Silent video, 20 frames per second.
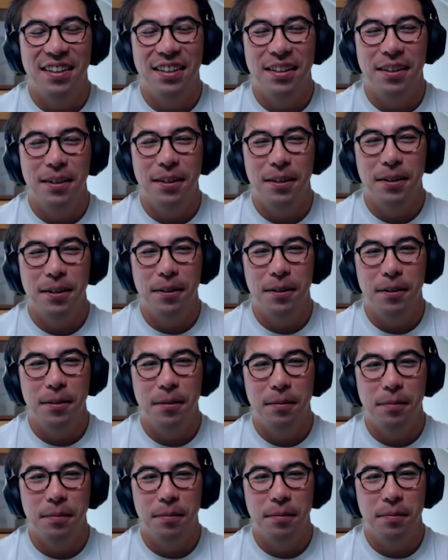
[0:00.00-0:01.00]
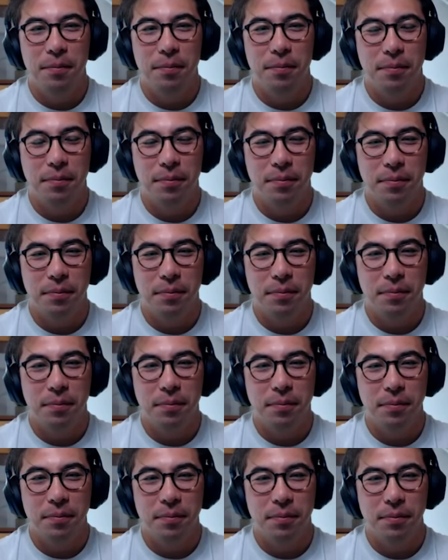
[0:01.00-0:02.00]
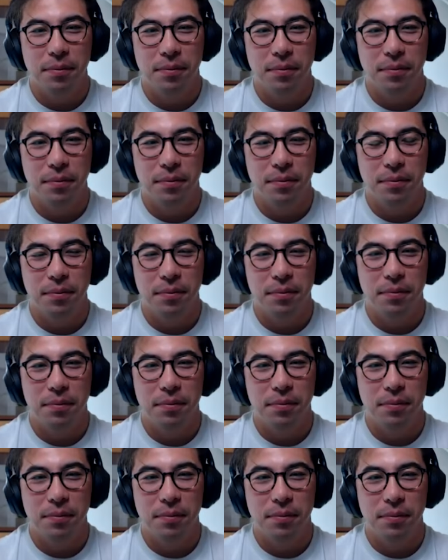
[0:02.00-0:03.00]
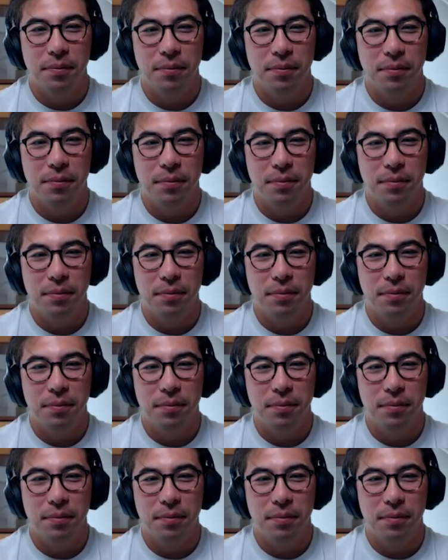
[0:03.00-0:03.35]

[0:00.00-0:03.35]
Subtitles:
No words are spoken by the person on screen.